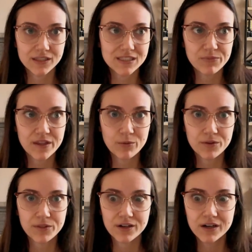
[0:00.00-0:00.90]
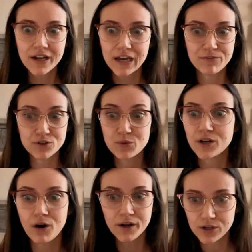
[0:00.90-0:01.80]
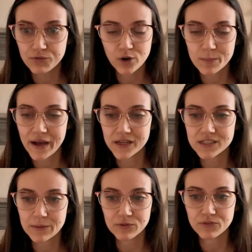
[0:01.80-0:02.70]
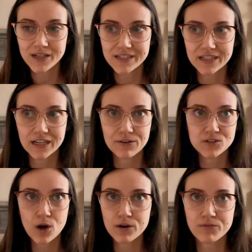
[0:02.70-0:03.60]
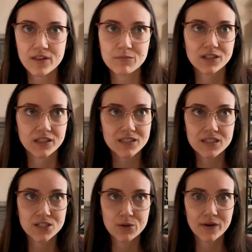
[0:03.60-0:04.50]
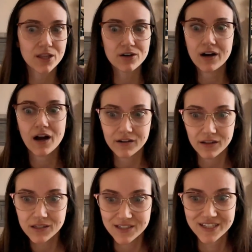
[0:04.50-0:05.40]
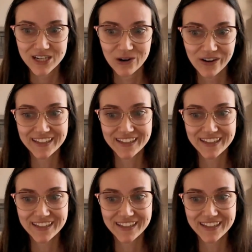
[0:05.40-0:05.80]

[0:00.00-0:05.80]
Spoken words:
Same thing with if you're doing an audio format type of content, if it's hard for them to listen to it, they're not going to listen to it.